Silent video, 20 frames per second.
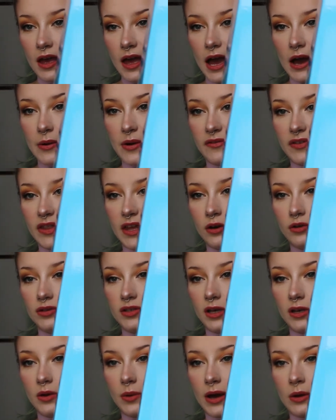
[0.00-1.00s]
However, they don't
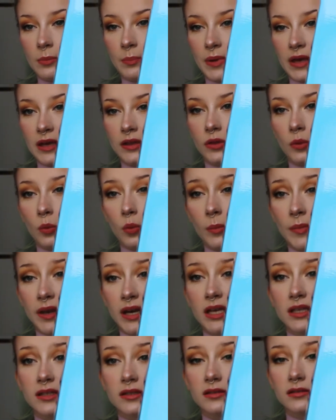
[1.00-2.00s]
tell you how big the woman
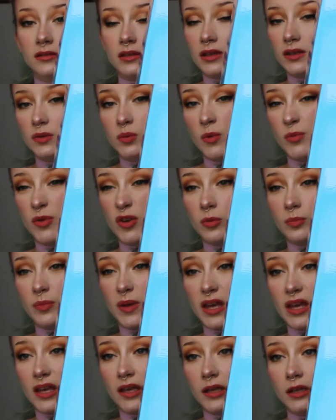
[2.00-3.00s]
is, so this woman could
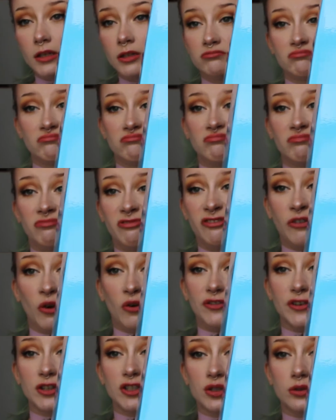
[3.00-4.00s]
be four
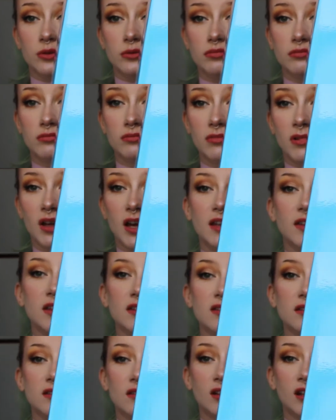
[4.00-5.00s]
foot tall, and
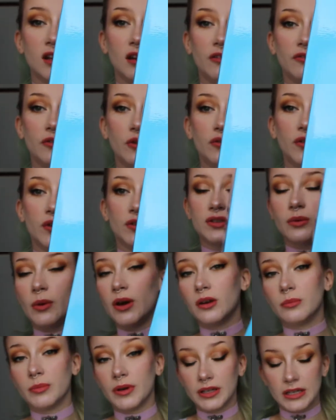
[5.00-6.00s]
this is only like four foot, so
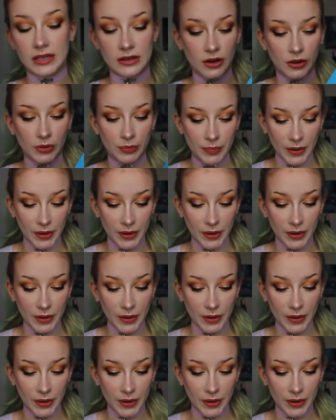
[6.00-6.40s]
I don't bloody know.